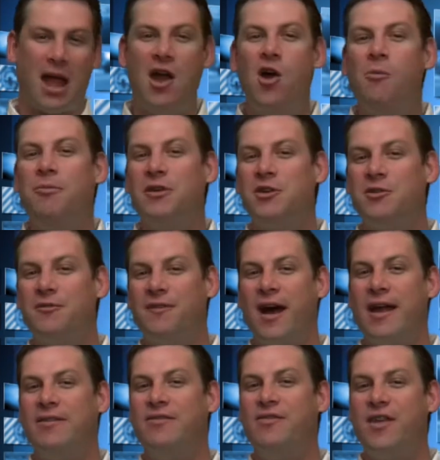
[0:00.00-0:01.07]
I hope that you'll
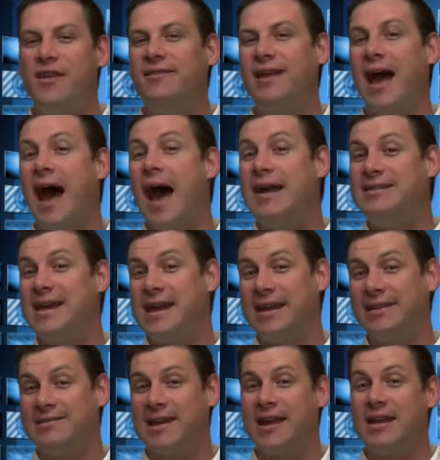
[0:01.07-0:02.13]
find this
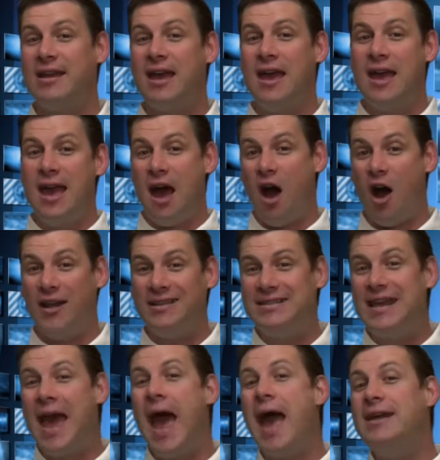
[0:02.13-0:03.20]
ITech Insight on
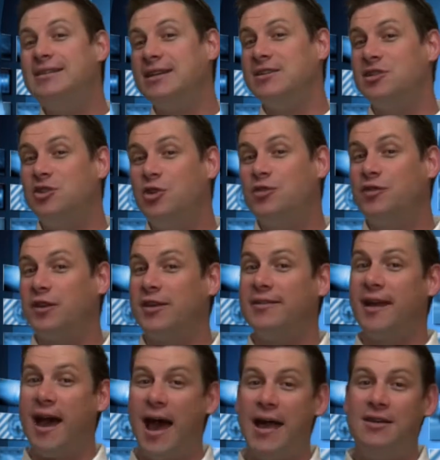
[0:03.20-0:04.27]
tags as useful
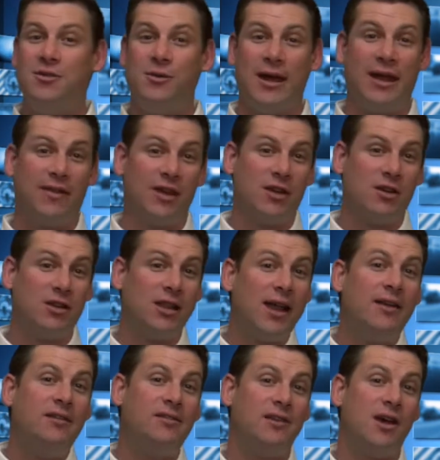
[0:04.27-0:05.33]
as I do, and that you'll
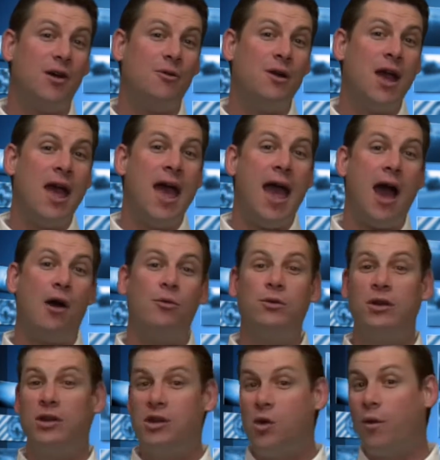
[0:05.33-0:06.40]
let us know how
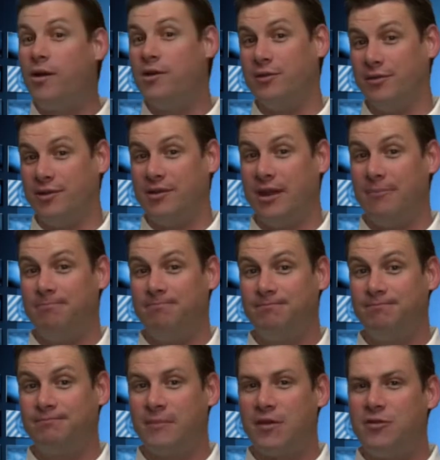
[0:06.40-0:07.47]
you're using them.
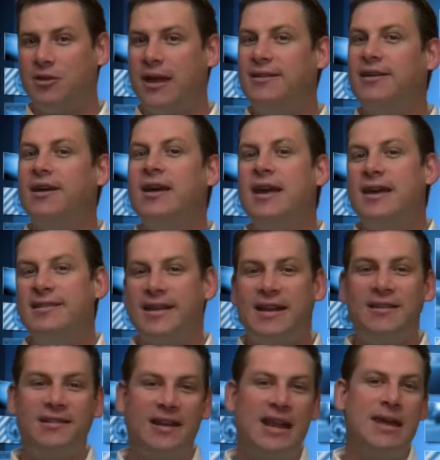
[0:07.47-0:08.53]
If you'd like to
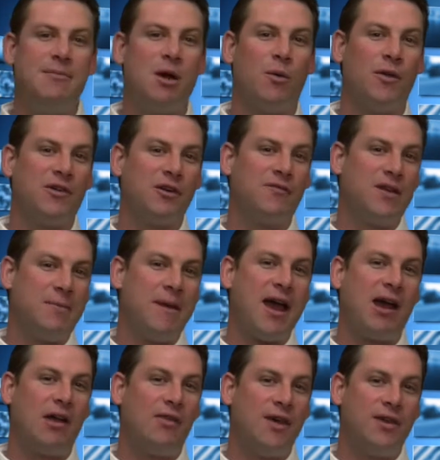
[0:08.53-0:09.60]
send us an email with your feedback on